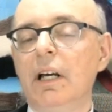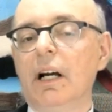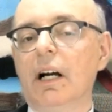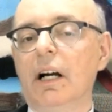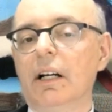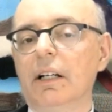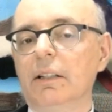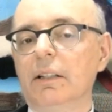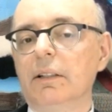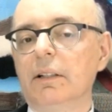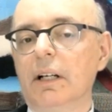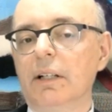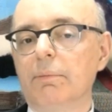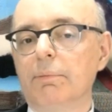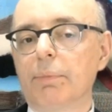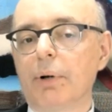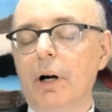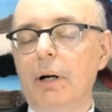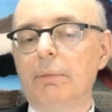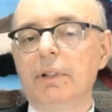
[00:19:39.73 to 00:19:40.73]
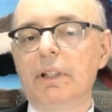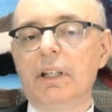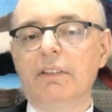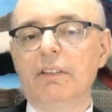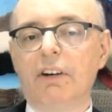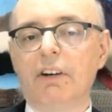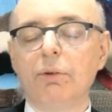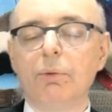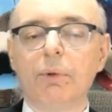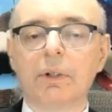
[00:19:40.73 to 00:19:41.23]
I'd probably give
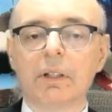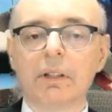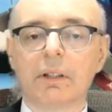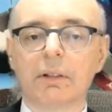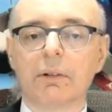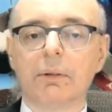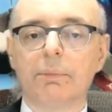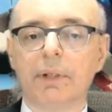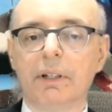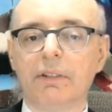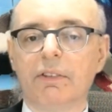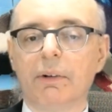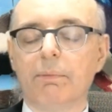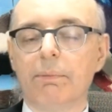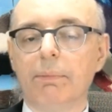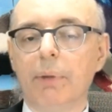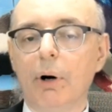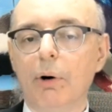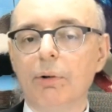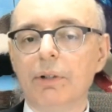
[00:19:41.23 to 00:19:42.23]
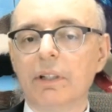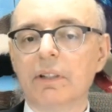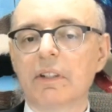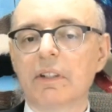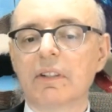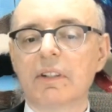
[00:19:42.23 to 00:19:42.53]
everyone a little bit of a bonus,